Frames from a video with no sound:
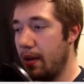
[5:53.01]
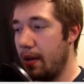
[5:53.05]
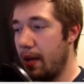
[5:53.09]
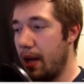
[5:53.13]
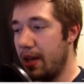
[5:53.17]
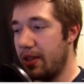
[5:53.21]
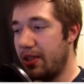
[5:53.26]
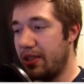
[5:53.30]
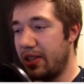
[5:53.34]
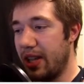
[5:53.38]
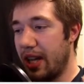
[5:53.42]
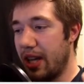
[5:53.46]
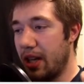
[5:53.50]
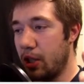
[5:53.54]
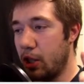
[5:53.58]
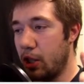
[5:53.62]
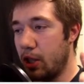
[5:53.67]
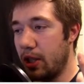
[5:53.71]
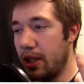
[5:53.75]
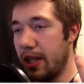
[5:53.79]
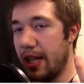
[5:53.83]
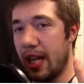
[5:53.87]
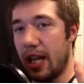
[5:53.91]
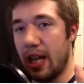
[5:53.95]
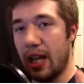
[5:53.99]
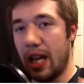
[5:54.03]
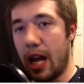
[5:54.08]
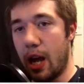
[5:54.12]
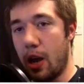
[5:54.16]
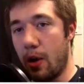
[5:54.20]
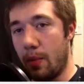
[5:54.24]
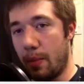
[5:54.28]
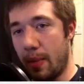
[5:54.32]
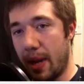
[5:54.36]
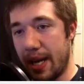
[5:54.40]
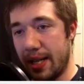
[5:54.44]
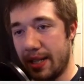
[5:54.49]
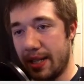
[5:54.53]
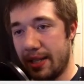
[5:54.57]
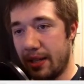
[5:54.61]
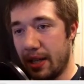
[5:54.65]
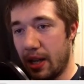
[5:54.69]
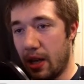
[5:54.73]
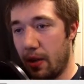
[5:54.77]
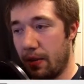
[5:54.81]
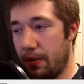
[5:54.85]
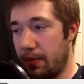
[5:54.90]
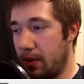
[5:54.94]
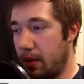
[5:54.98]
essentially allow
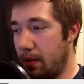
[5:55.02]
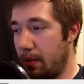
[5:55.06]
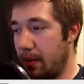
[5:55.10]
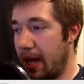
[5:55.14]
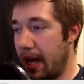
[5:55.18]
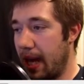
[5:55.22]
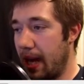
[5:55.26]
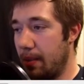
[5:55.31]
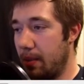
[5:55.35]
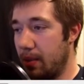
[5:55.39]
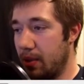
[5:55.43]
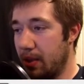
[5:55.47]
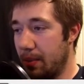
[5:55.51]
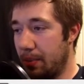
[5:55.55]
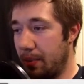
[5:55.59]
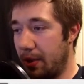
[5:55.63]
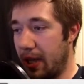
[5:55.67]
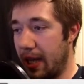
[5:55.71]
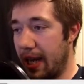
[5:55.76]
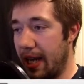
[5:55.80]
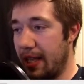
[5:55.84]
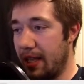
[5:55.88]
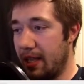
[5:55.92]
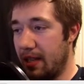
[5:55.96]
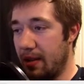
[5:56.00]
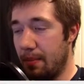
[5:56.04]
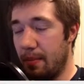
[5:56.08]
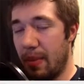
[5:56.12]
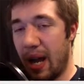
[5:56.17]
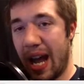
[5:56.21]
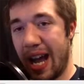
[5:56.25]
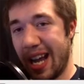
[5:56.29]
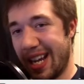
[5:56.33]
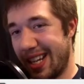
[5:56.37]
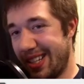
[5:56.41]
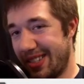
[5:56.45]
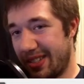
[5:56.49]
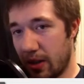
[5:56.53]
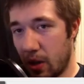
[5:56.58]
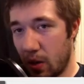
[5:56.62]
myself to be able to play Demise